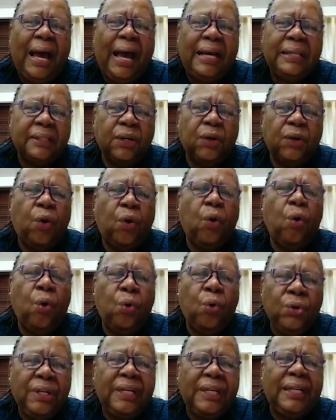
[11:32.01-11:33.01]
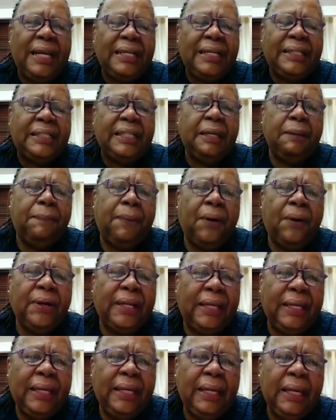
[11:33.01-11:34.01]
as a coordinating
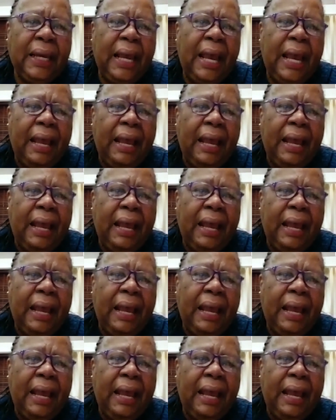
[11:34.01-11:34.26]
body